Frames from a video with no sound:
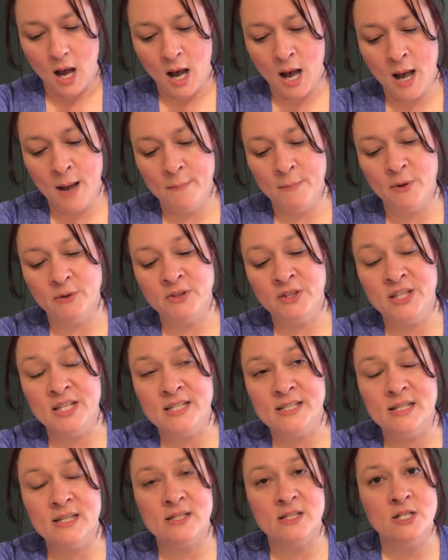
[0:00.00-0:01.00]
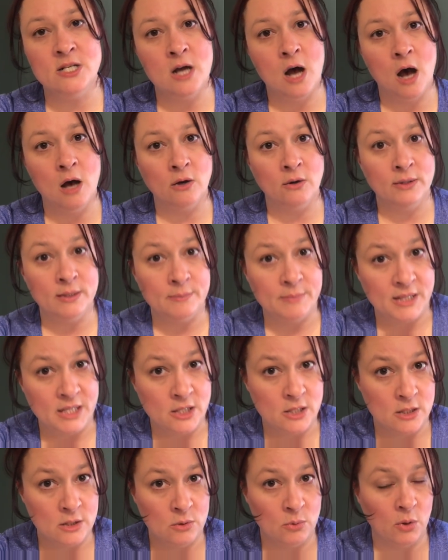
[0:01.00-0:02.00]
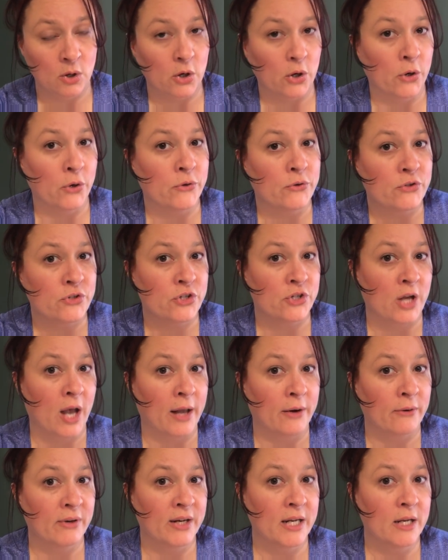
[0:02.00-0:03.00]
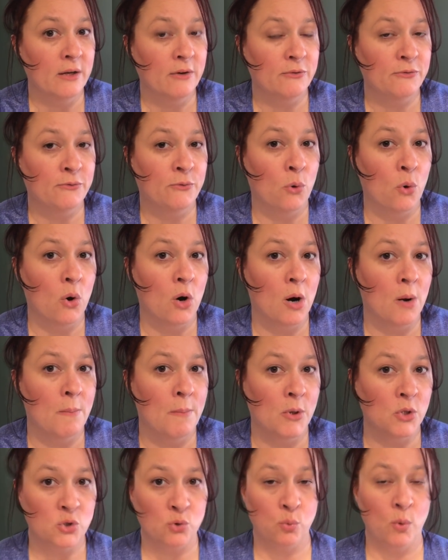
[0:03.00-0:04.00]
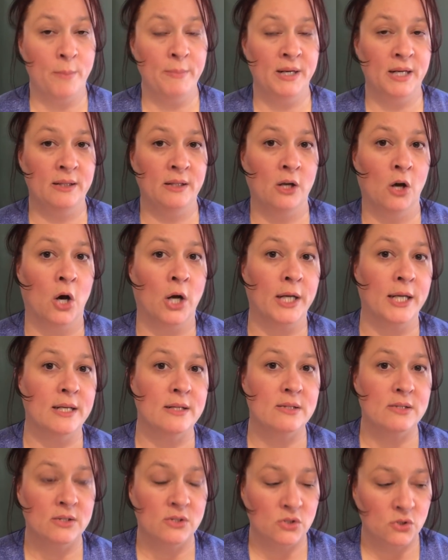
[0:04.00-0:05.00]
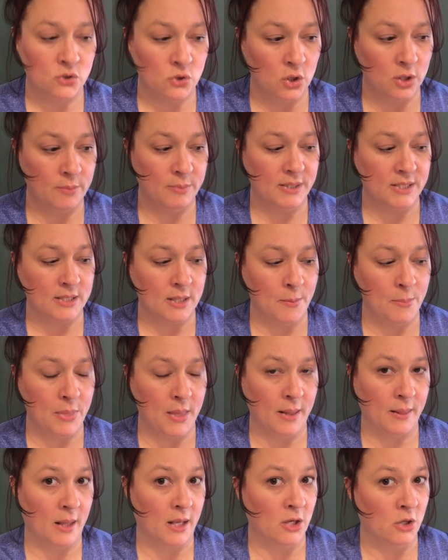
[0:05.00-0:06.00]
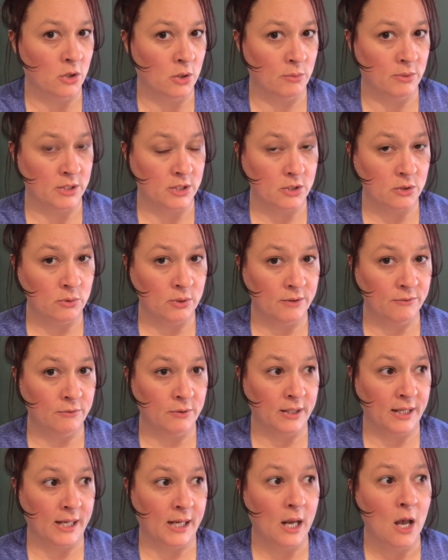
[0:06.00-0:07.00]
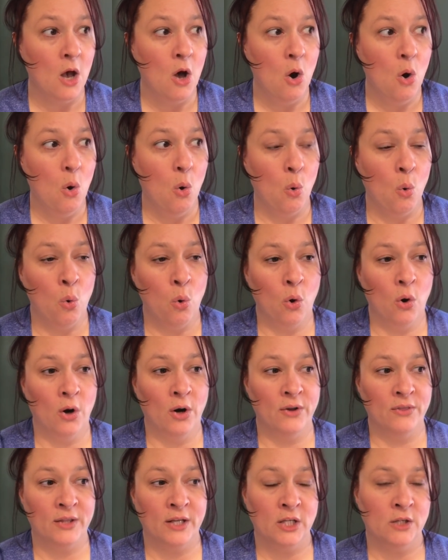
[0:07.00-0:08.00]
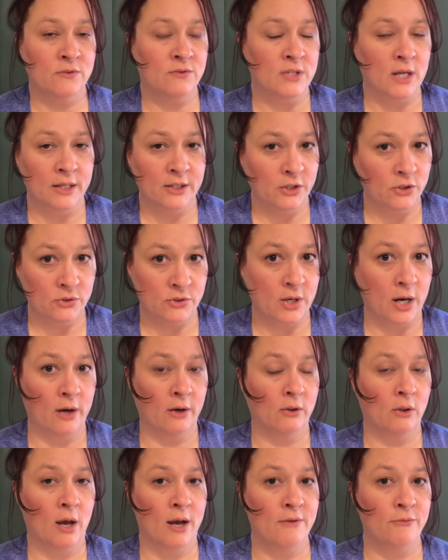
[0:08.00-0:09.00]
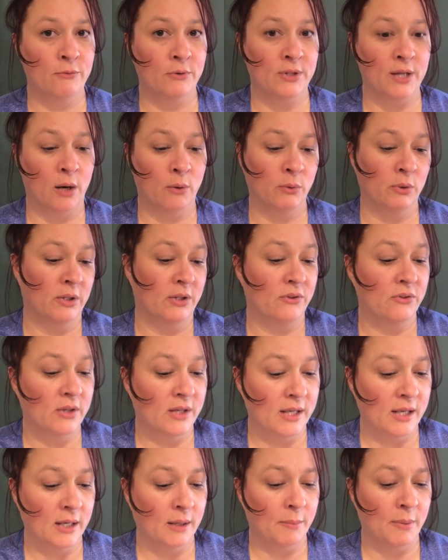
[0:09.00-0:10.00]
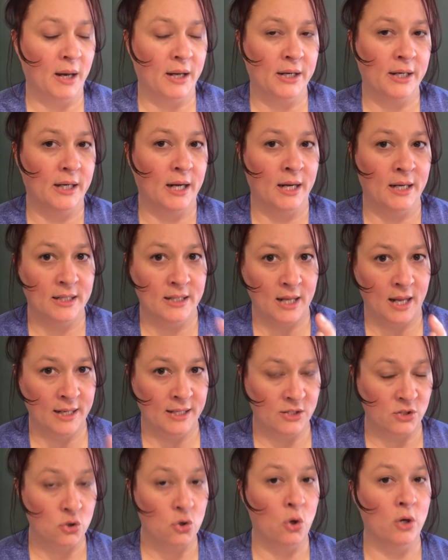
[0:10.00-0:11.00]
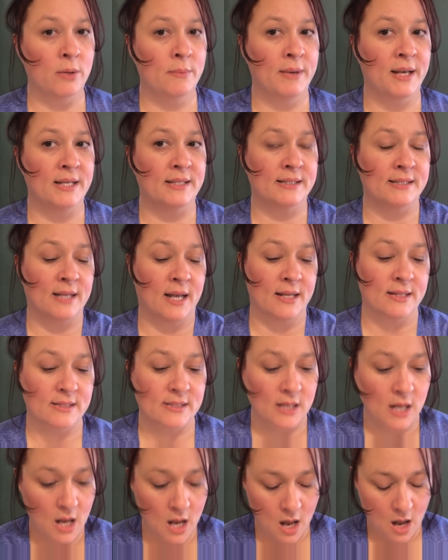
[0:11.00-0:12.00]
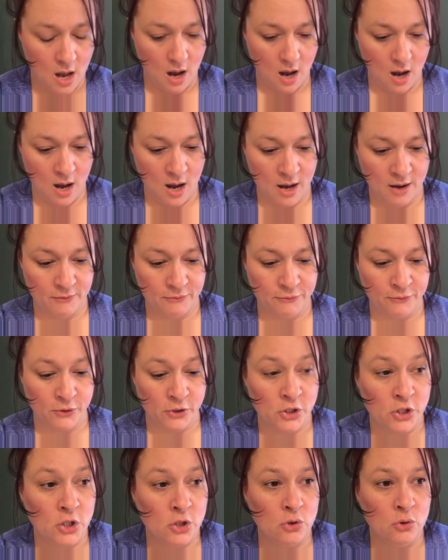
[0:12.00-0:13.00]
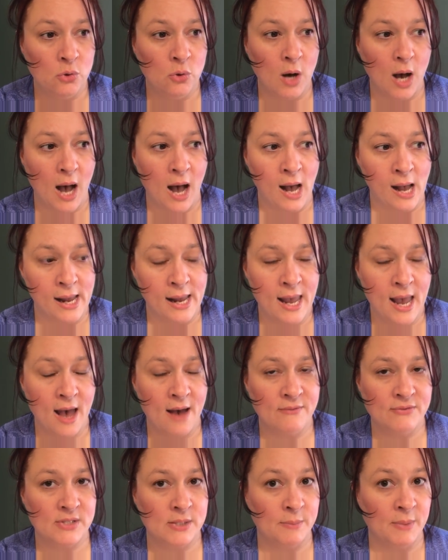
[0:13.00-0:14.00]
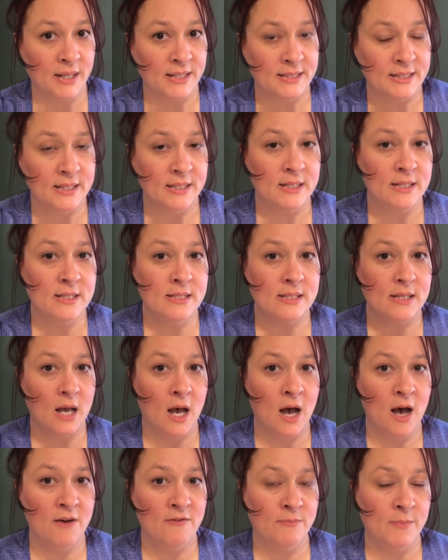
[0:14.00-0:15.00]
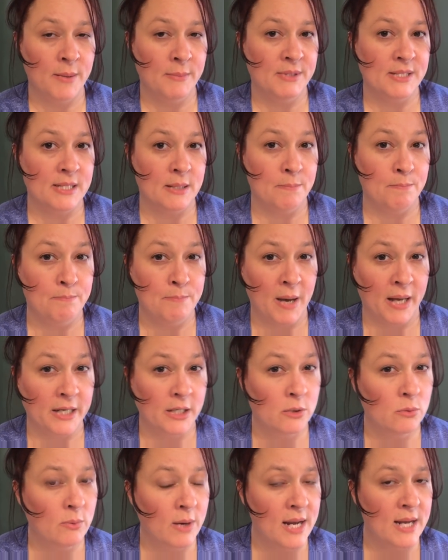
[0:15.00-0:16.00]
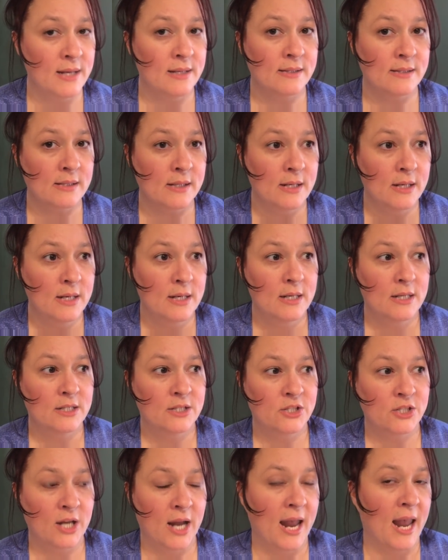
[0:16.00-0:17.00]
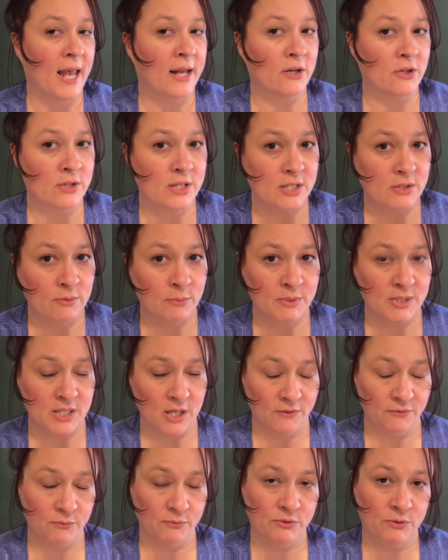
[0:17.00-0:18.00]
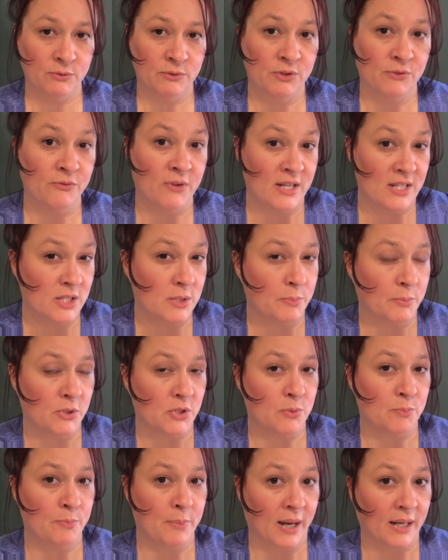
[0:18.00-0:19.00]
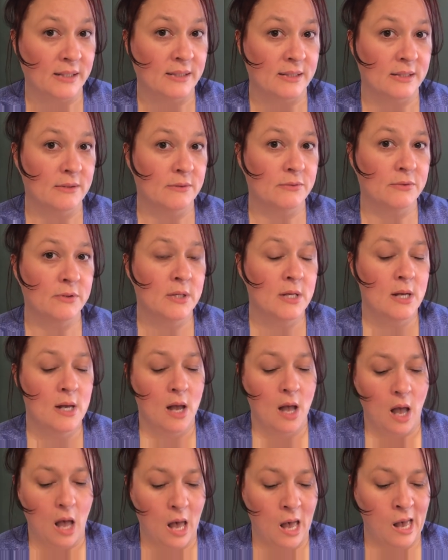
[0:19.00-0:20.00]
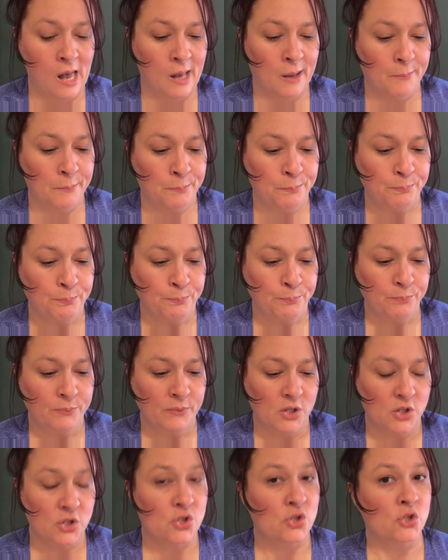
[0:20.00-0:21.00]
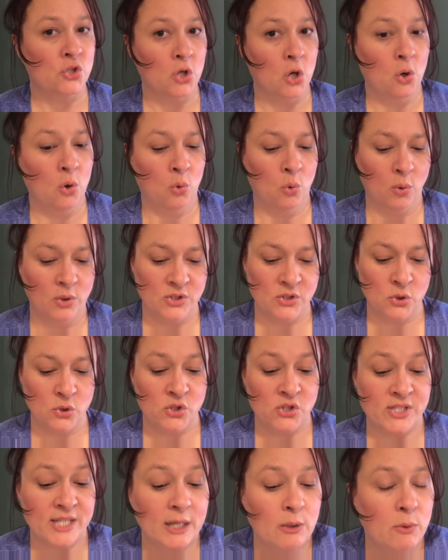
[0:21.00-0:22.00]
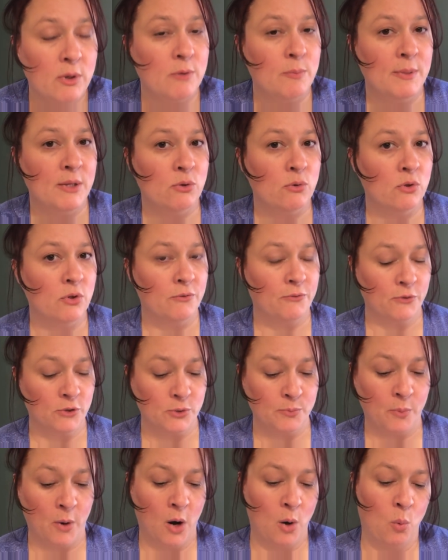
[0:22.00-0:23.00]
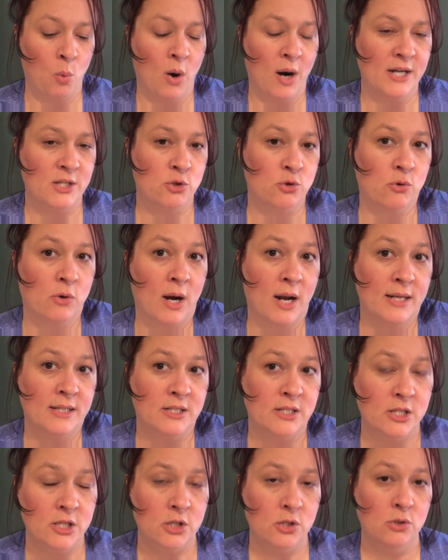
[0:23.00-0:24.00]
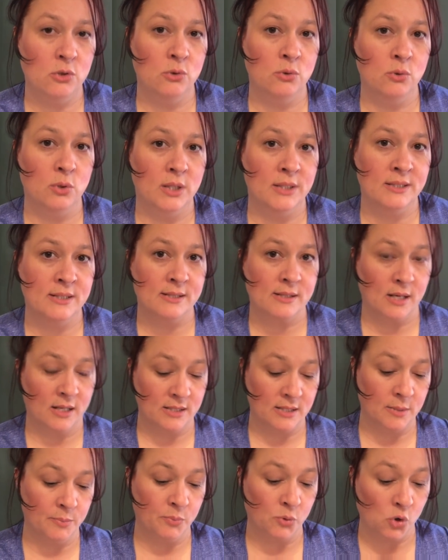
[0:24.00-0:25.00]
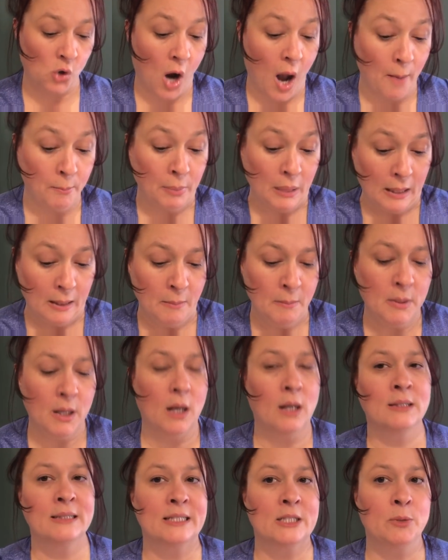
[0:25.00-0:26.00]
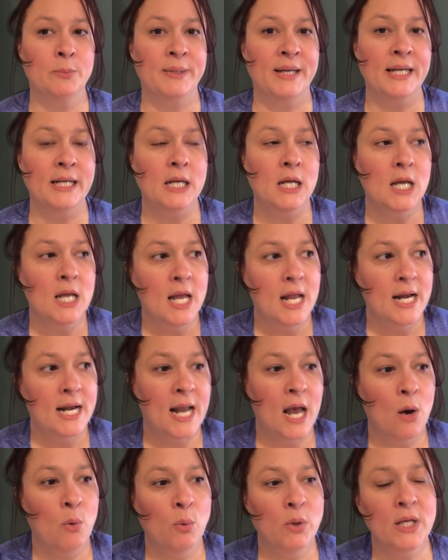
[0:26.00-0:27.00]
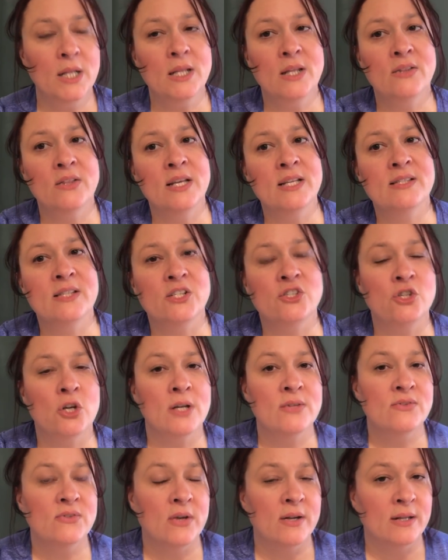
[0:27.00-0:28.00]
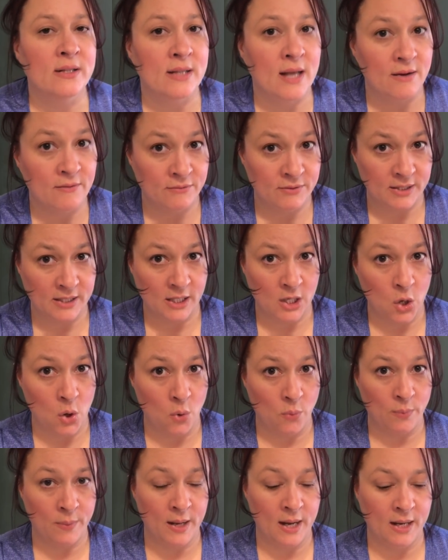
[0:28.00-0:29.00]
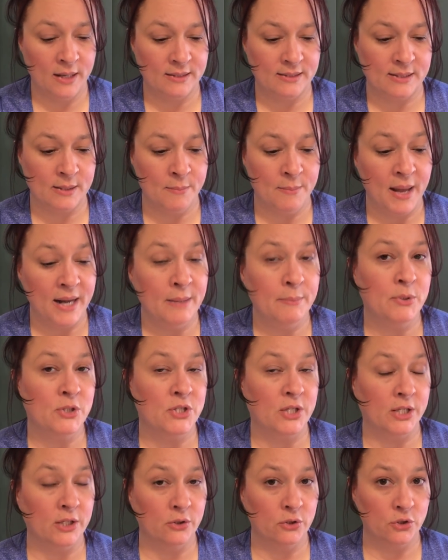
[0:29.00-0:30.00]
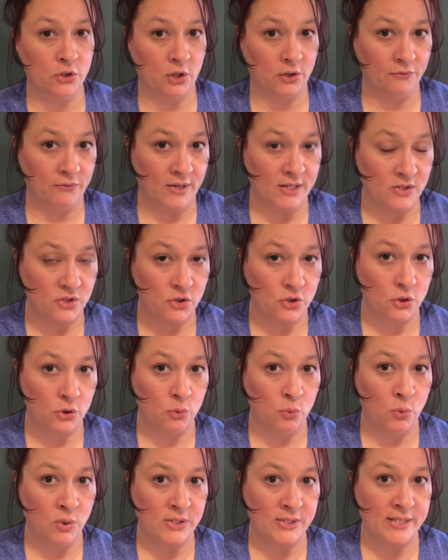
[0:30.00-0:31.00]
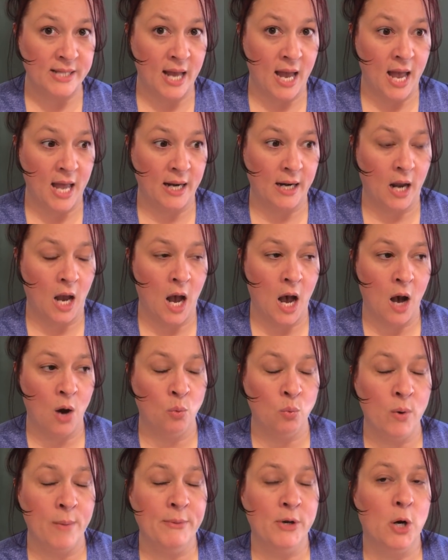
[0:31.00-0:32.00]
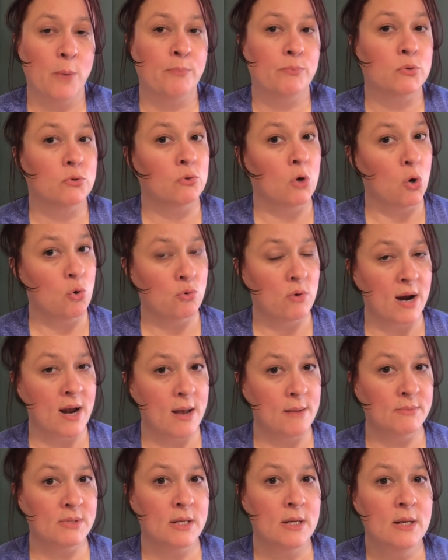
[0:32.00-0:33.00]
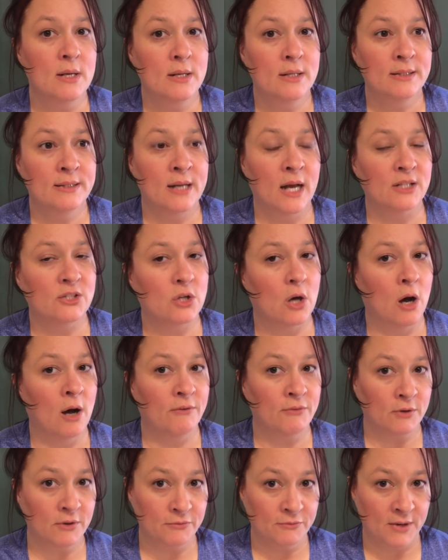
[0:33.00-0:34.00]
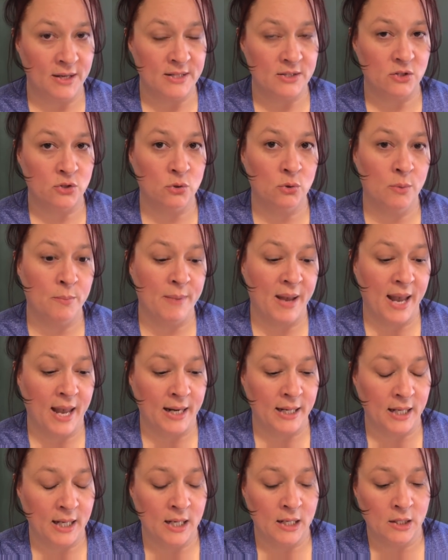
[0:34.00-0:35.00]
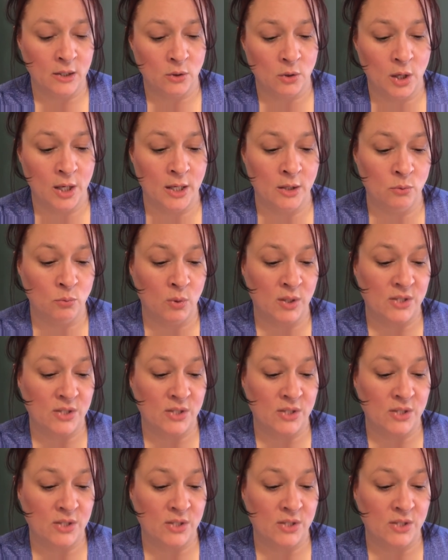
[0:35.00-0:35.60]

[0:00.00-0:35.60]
Um, this is not going to be new or earth shattering for most women in the audience. This is going to be something that you know intuitively or that you've done your entire life without really thinking about it, and, it, and it's going to make sense. Uh, for you, I have some ideas of maybe some better ways to handle this from a self defense perspective. Um, so, so stick with me through the first part where I try to discuss the problem a little bit. Now, one of the things that John said in that video that some men in particular took offense to was that uh, women are programmed not to offer offense to a man in, in